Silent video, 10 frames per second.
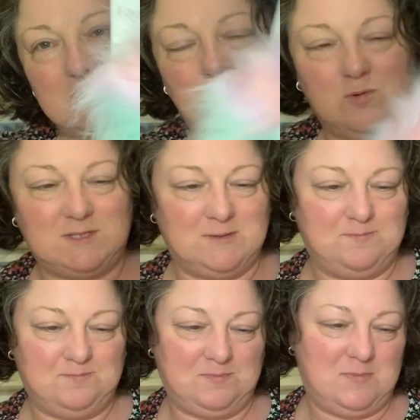
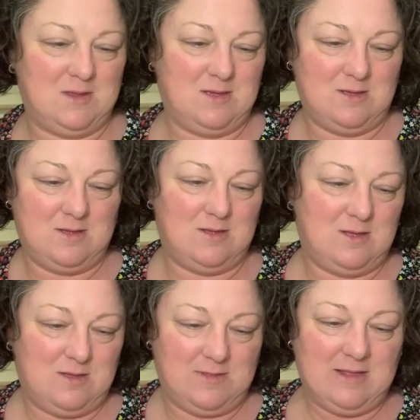Awesome.
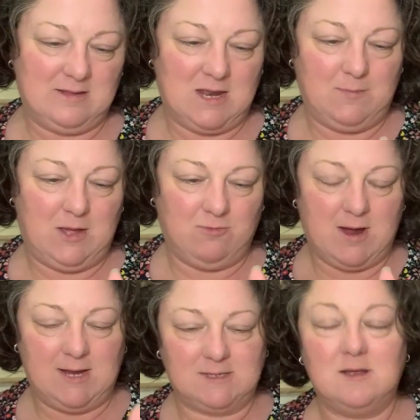That's going to be
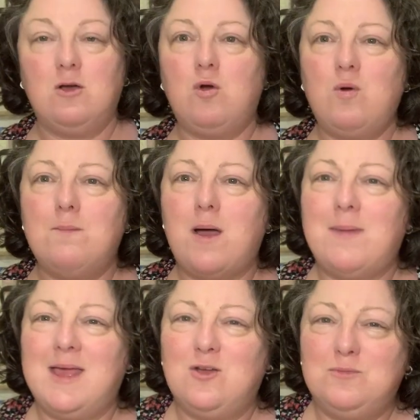great. Oh, it might
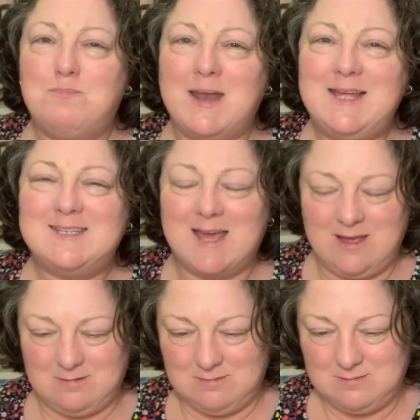make a good bunny
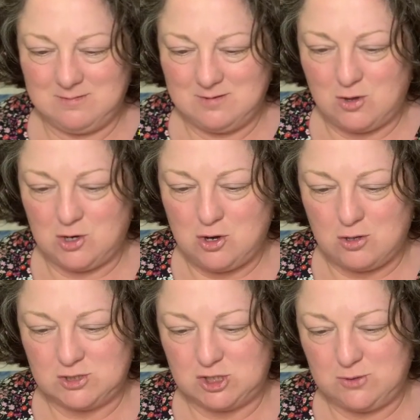tail on a
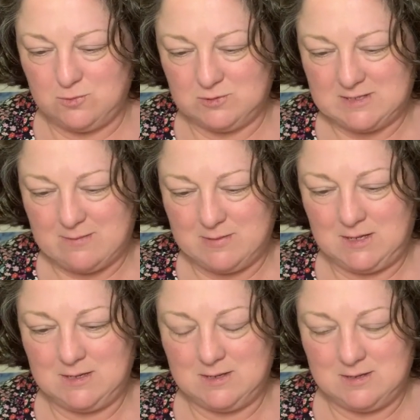costume or something.